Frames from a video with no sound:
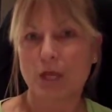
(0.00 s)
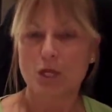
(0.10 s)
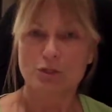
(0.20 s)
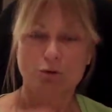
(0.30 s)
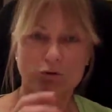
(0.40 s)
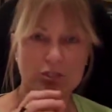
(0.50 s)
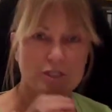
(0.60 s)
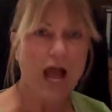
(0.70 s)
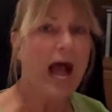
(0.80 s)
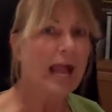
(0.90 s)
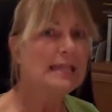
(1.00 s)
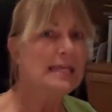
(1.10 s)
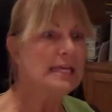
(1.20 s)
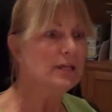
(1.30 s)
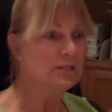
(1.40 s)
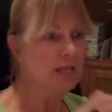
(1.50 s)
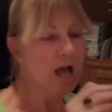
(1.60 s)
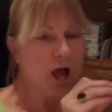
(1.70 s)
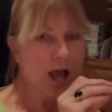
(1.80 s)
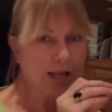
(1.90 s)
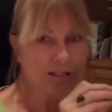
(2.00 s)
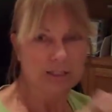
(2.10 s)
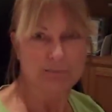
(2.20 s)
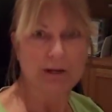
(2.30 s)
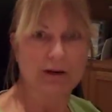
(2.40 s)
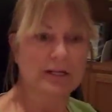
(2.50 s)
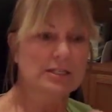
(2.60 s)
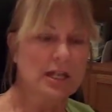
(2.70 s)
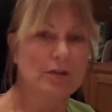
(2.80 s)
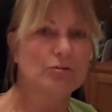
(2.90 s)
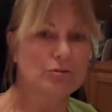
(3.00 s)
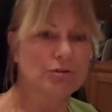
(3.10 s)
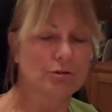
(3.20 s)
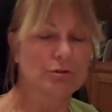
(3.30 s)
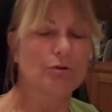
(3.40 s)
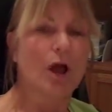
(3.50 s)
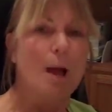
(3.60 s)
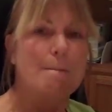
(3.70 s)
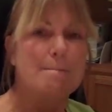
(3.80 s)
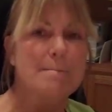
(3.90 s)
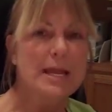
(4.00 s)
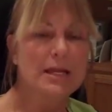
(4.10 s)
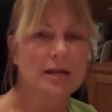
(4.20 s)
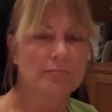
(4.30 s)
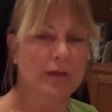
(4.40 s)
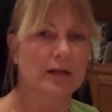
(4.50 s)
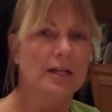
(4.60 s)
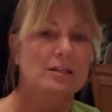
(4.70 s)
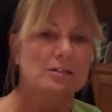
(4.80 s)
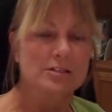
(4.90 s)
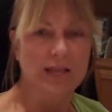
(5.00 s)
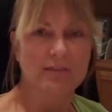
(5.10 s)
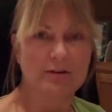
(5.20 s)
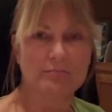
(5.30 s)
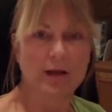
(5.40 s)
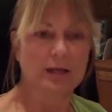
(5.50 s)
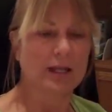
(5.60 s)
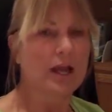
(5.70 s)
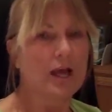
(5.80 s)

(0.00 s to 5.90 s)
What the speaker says: So tie his experience into making money, saving money.